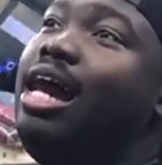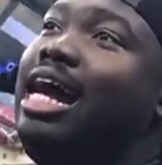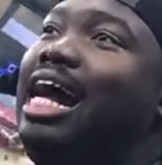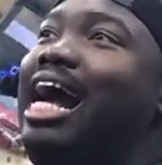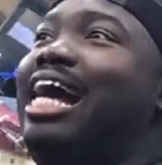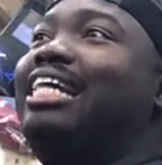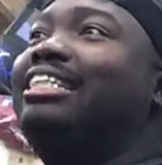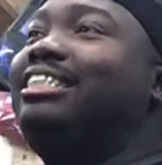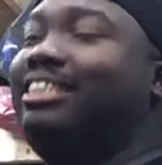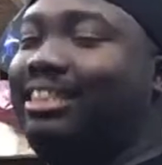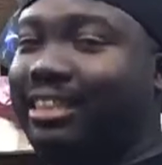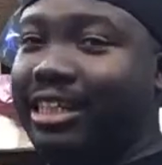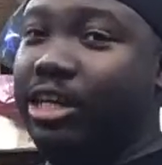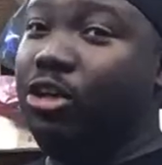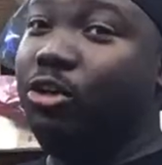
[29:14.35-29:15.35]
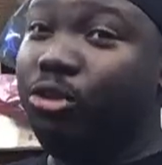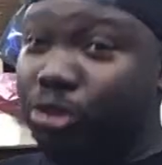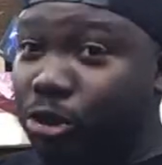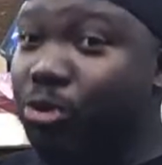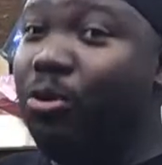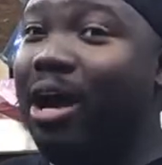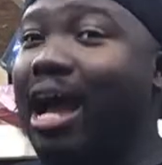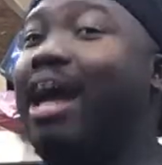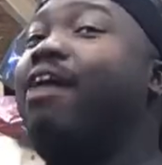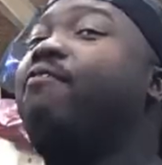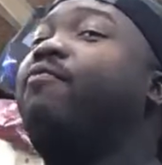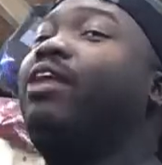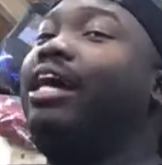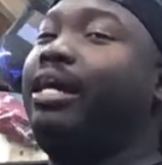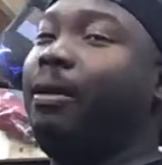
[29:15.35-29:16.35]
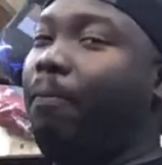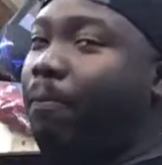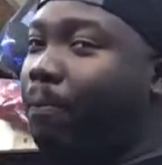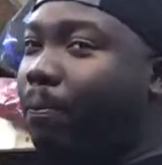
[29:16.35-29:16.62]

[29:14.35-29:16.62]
I still do have like a